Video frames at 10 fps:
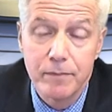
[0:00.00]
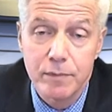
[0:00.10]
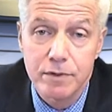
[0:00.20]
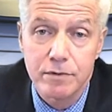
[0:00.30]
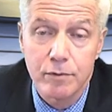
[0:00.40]

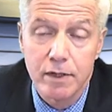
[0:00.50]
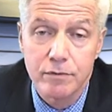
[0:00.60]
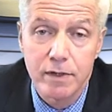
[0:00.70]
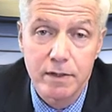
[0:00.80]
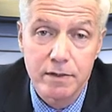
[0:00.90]
Mr.
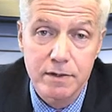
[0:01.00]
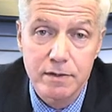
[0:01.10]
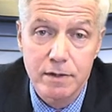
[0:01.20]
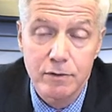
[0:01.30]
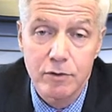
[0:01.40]
Rodriguez
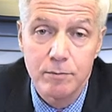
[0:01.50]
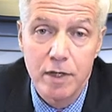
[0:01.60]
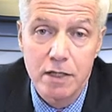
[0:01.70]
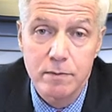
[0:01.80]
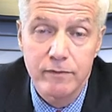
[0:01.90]
is the third
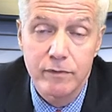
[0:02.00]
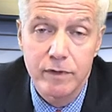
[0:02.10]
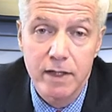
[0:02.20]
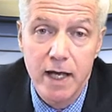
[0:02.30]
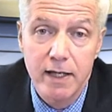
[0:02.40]
baseman for
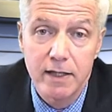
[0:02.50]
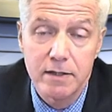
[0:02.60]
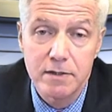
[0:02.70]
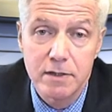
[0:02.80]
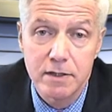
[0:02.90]
the Yankees.